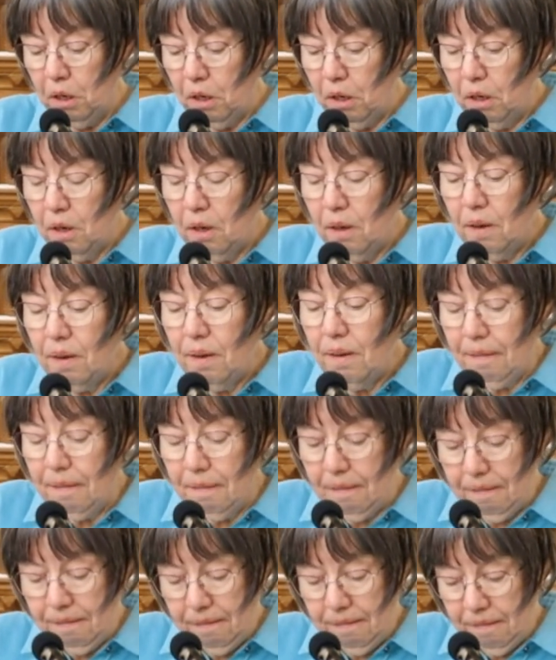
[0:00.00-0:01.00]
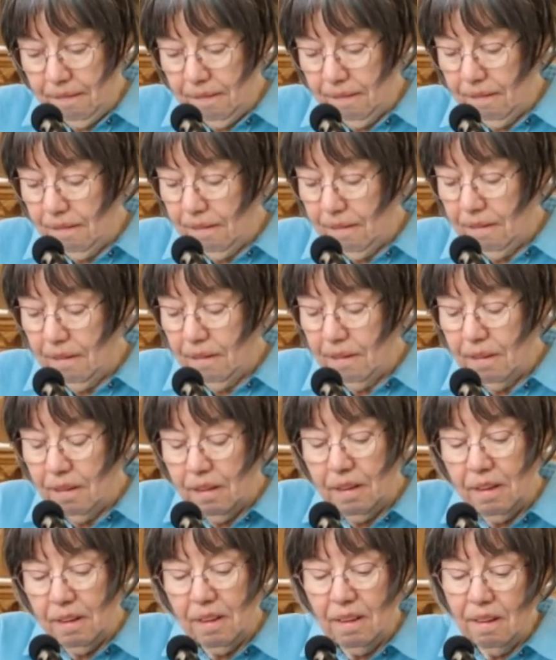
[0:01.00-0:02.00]

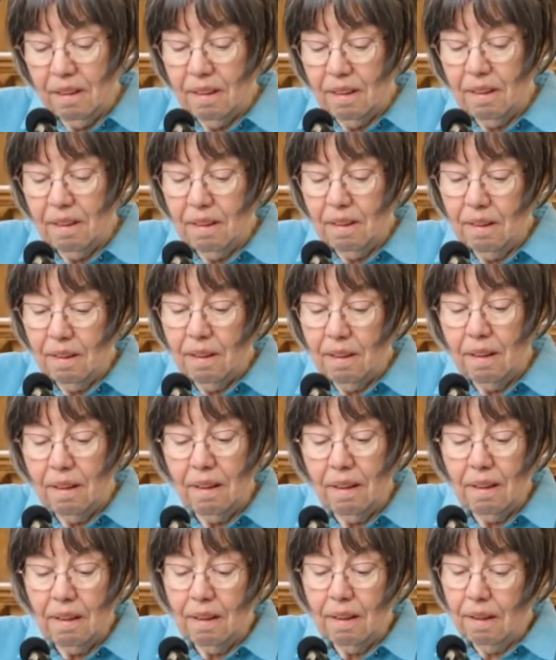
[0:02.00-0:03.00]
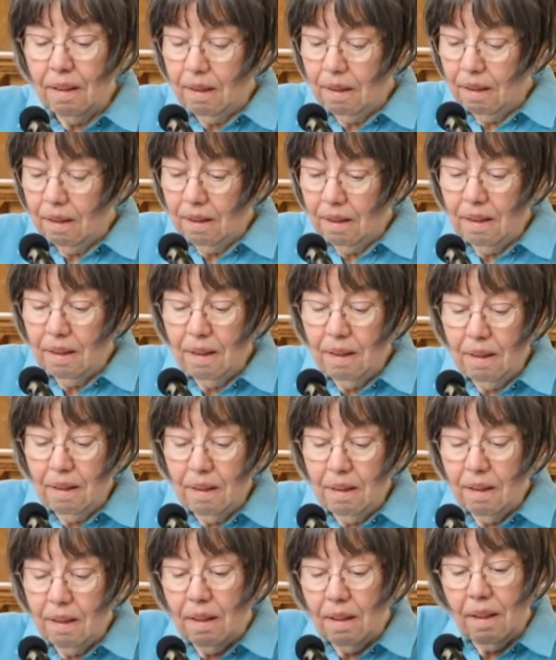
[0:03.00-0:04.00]

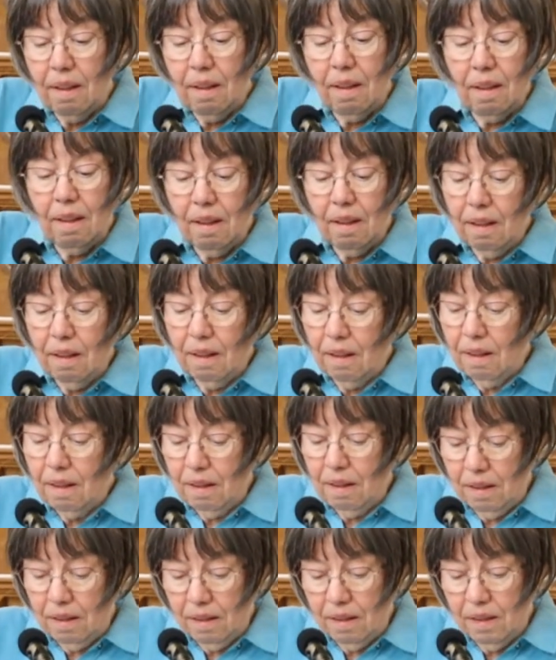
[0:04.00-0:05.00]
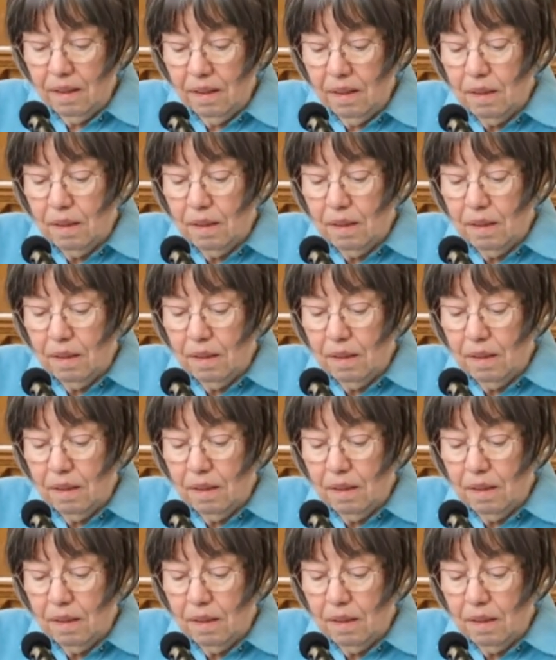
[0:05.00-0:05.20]
[no speech]